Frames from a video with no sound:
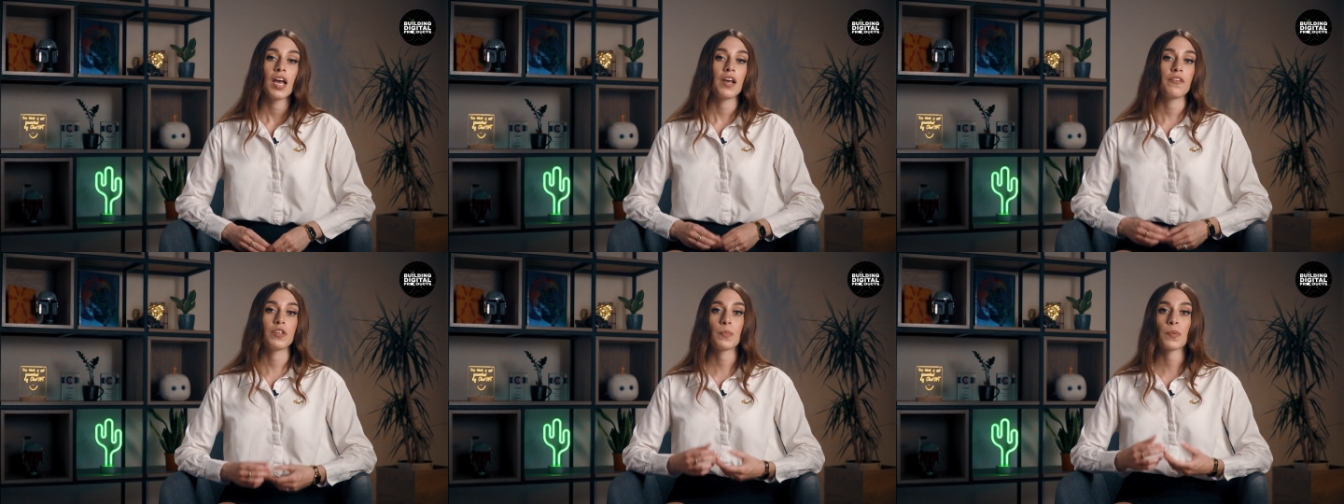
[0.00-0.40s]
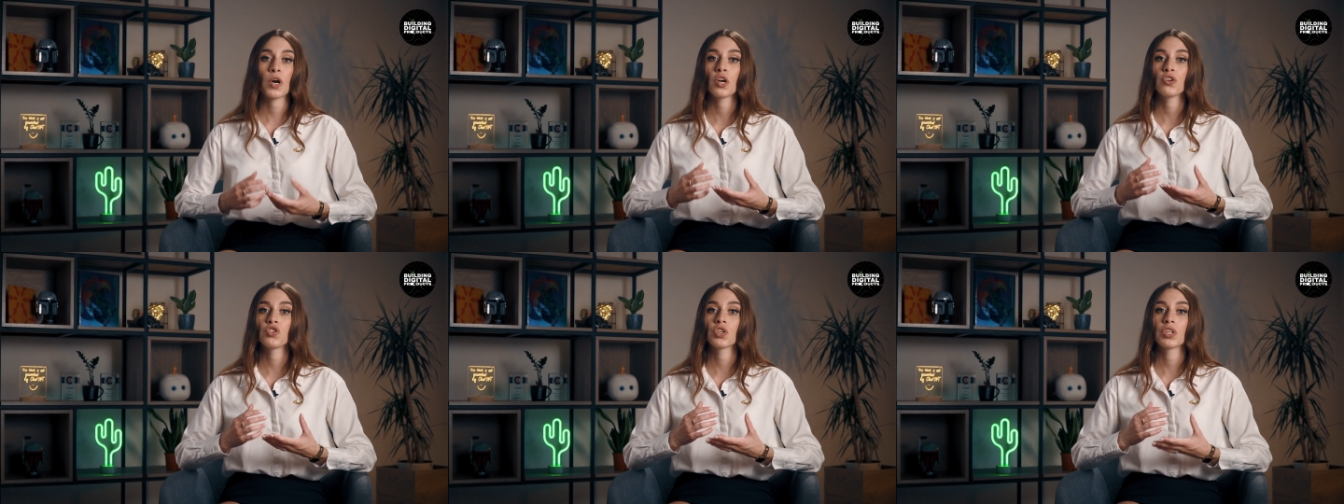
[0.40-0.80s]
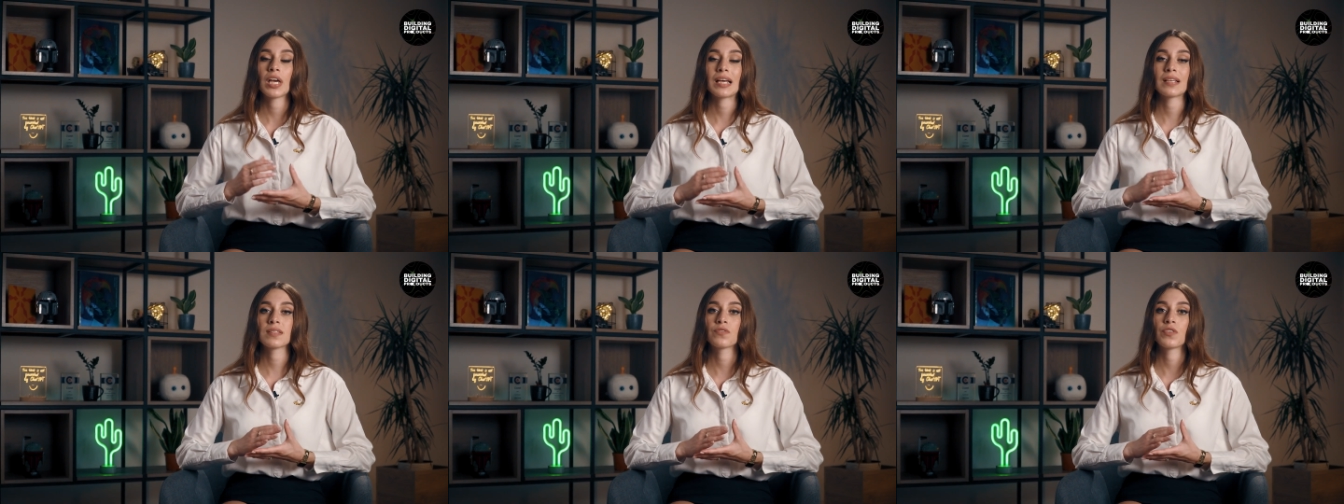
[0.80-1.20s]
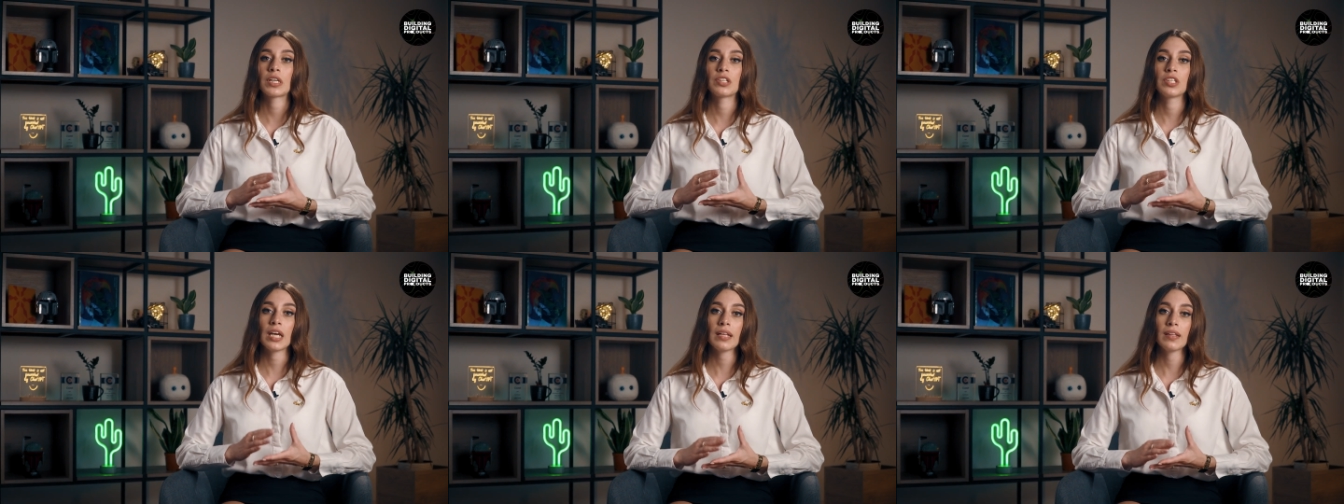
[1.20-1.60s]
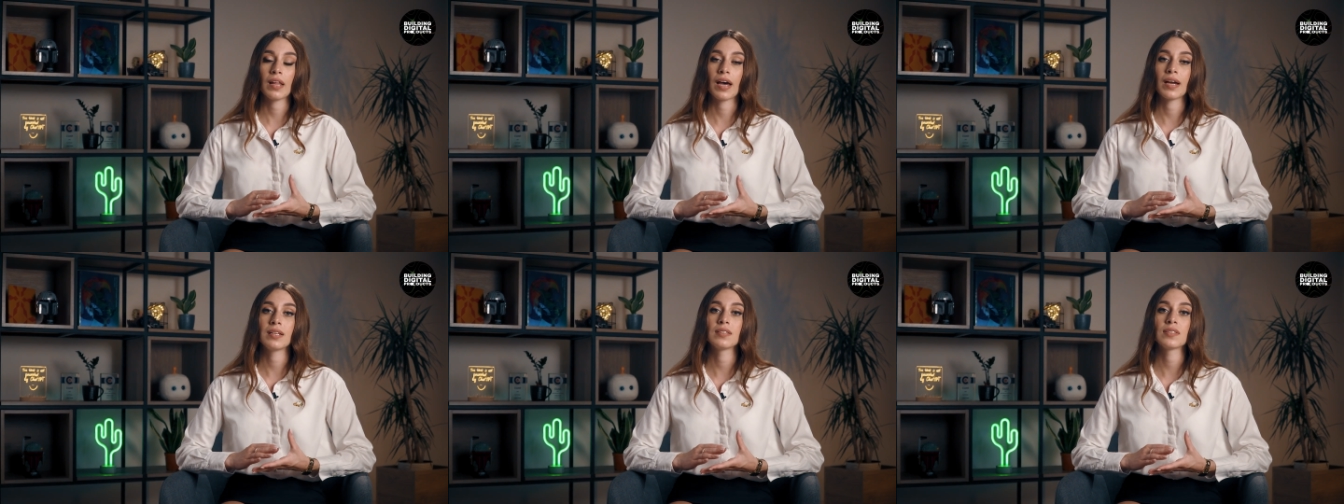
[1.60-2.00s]
If the project has strict
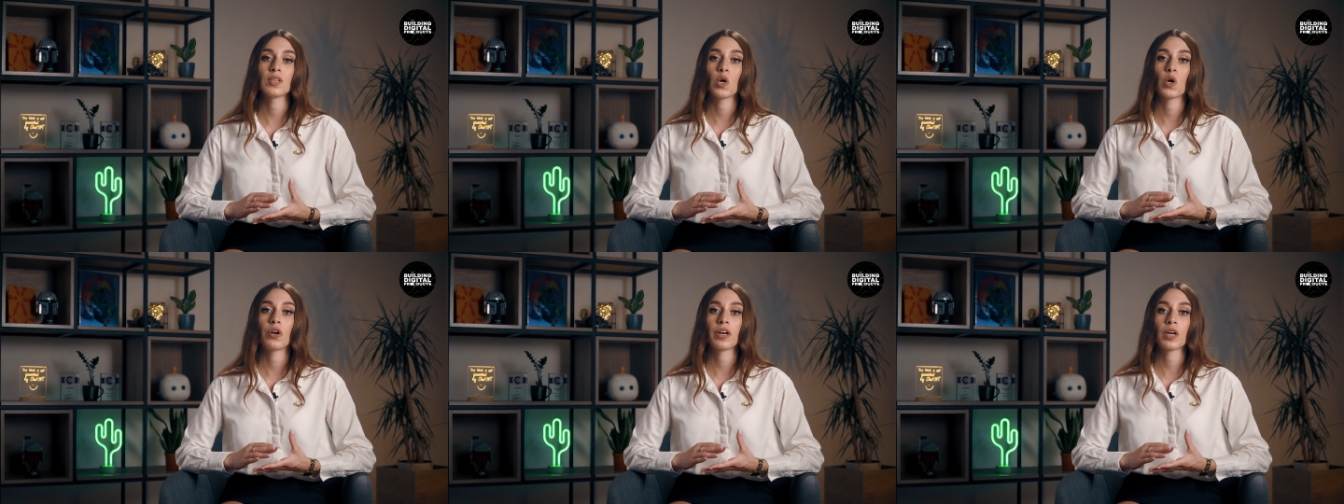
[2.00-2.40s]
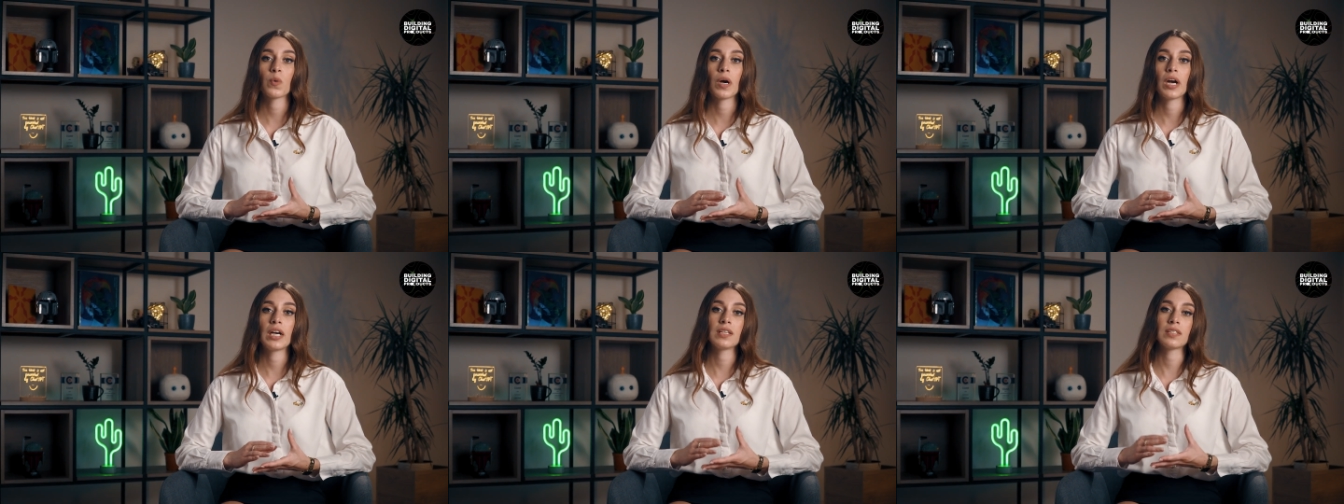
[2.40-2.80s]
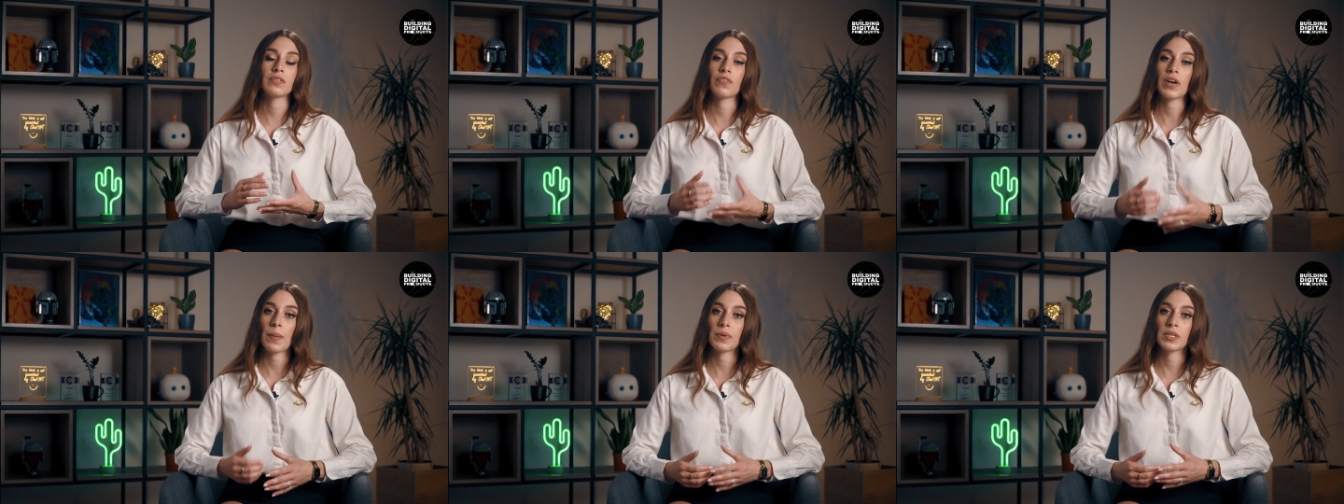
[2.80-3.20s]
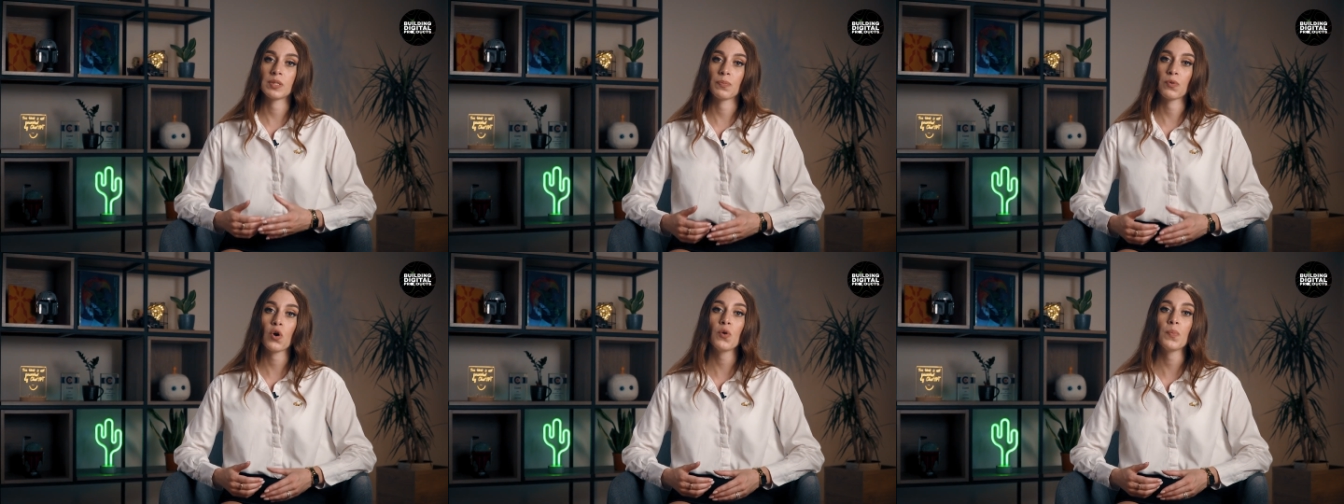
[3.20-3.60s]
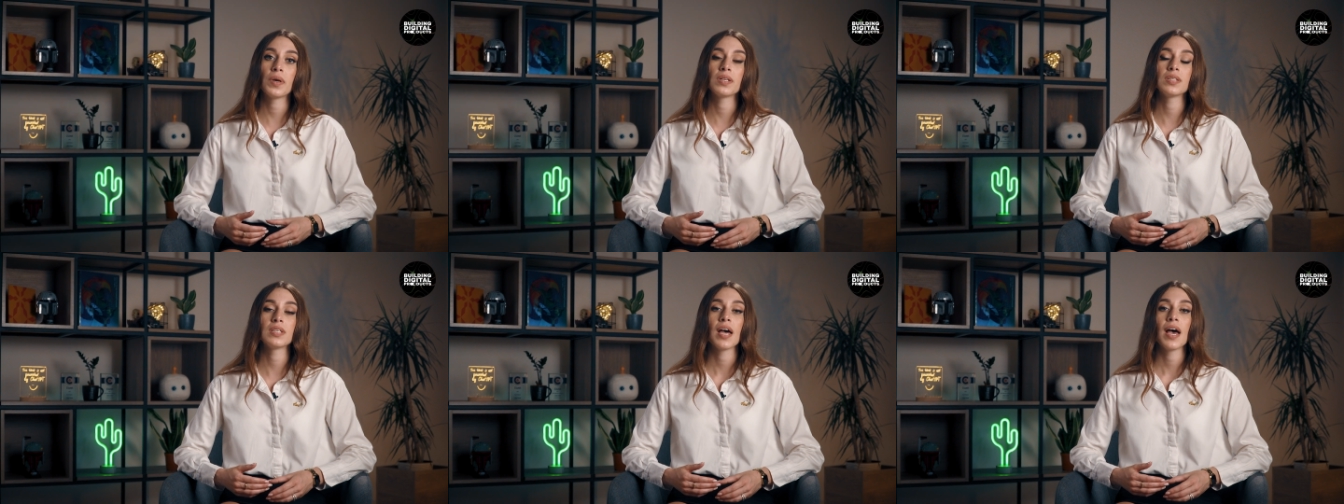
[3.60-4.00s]
deadlines or requires rapid
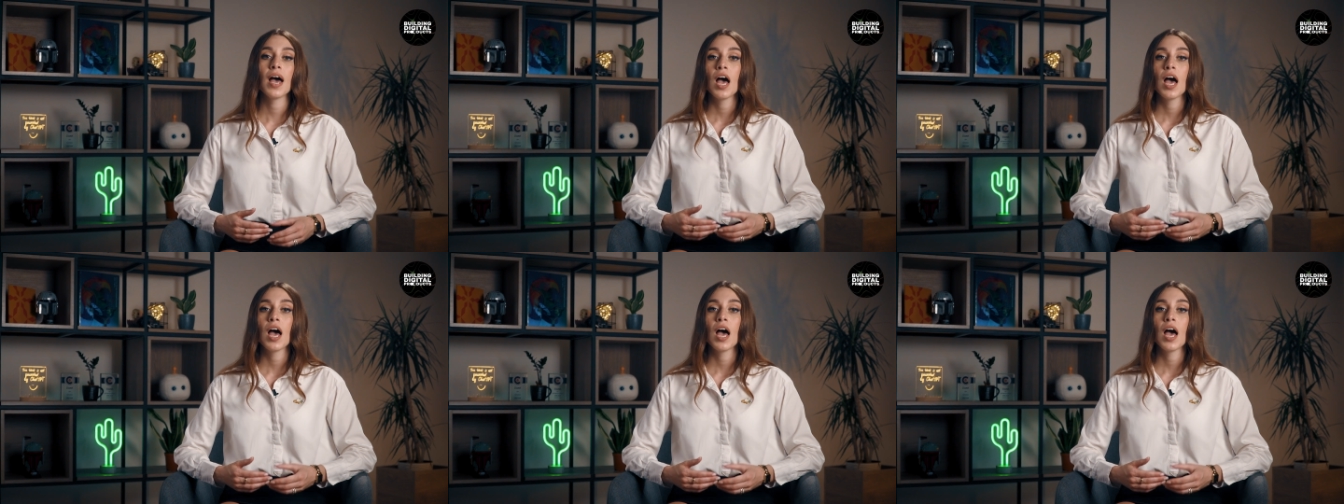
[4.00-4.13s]
deployment,